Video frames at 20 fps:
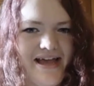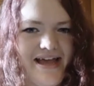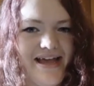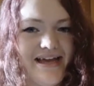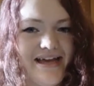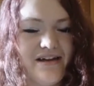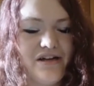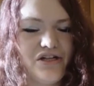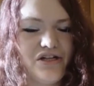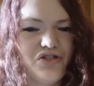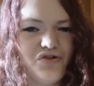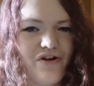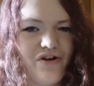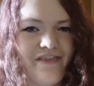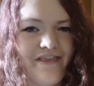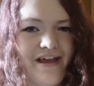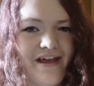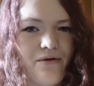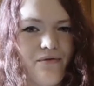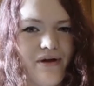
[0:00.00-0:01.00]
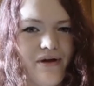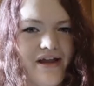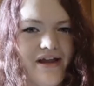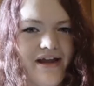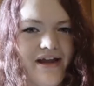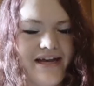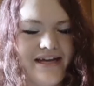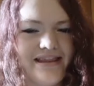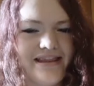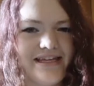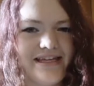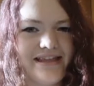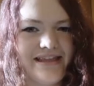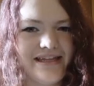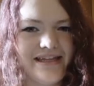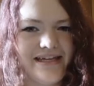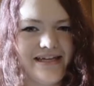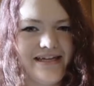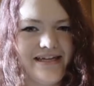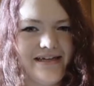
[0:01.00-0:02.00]
and join that way. I think
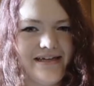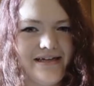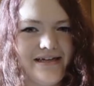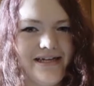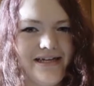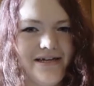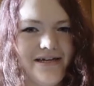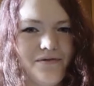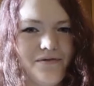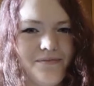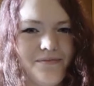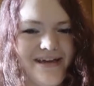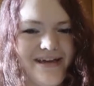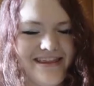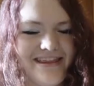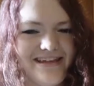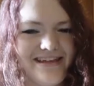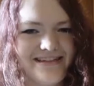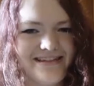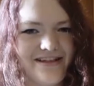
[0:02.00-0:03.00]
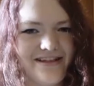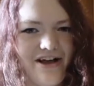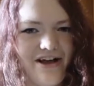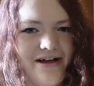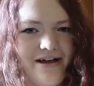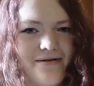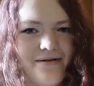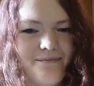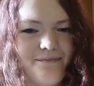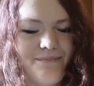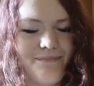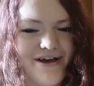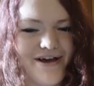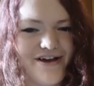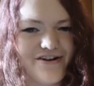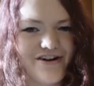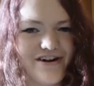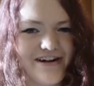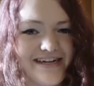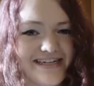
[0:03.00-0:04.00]
that it would make things a lot
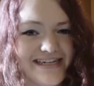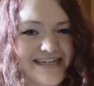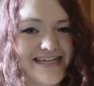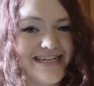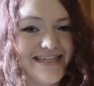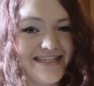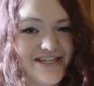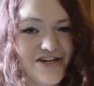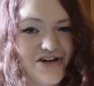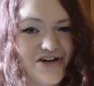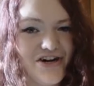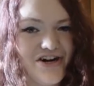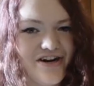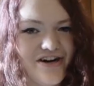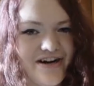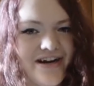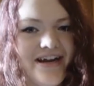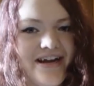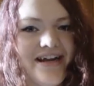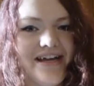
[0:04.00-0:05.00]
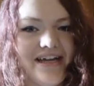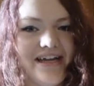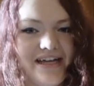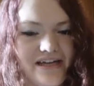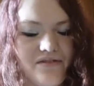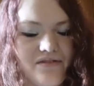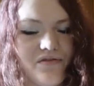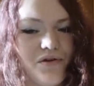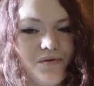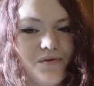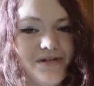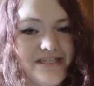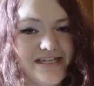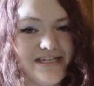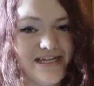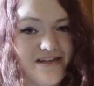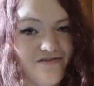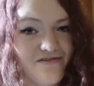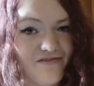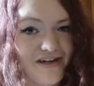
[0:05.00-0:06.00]
better and easier if there was
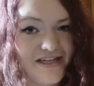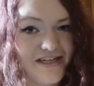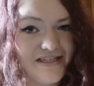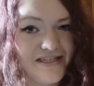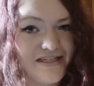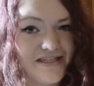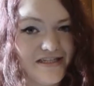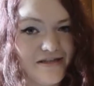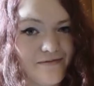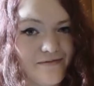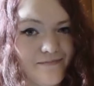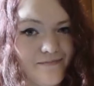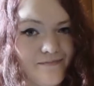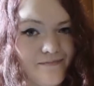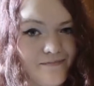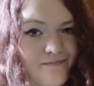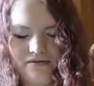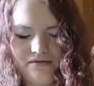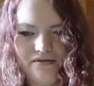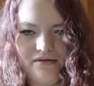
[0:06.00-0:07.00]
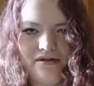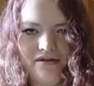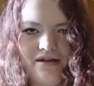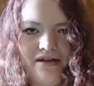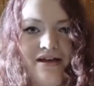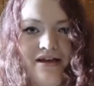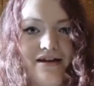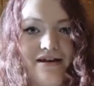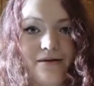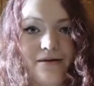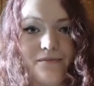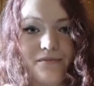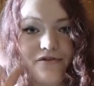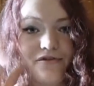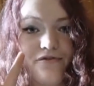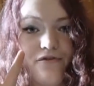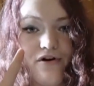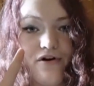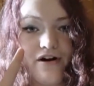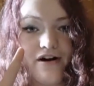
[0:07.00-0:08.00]
an invite system.
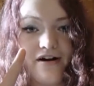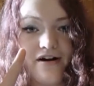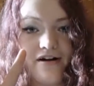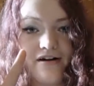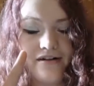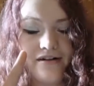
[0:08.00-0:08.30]
Number 4,